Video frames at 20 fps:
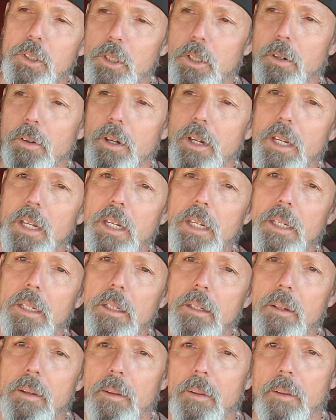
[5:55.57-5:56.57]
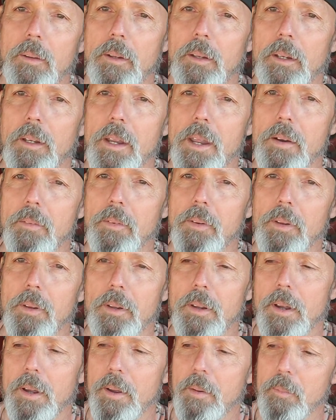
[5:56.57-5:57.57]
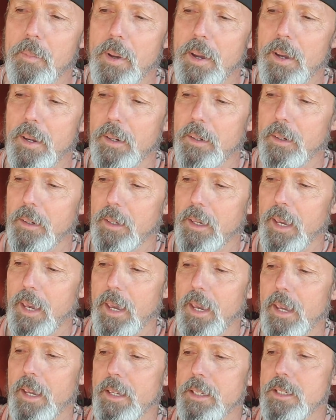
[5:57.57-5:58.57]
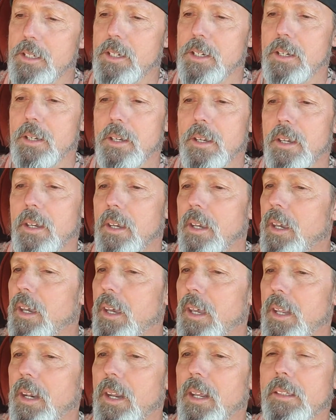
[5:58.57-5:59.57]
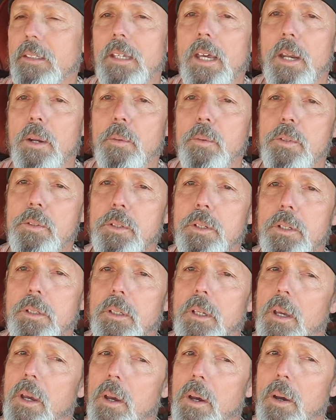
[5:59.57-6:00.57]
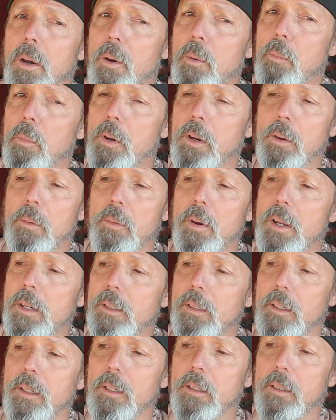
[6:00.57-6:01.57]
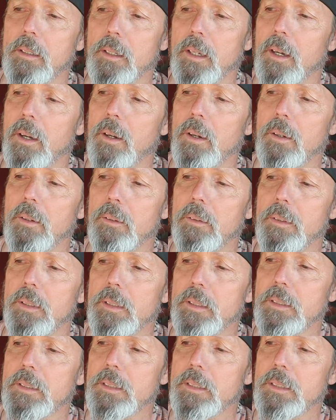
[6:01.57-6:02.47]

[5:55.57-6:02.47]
the green level on my gauge, and I thought it was good to go, but it wasn't good to go. And